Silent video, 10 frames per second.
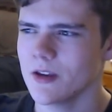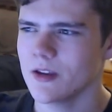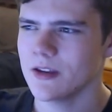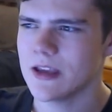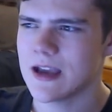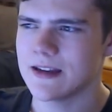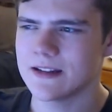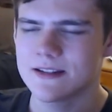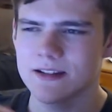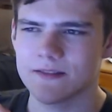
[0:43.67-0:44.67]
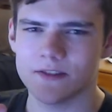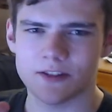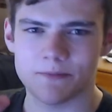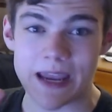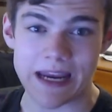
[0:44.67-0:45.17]
it's like full
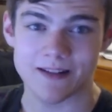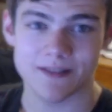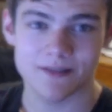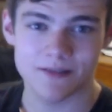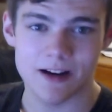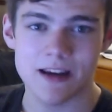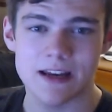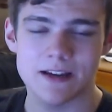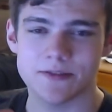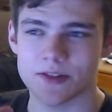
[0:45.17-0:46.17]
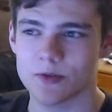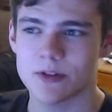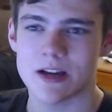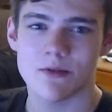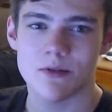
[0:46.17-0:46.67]
of paint, right? And I have to sort
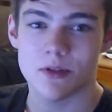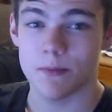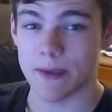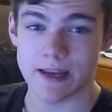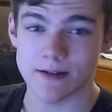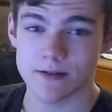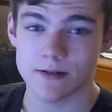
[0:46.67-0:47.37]
out the paint.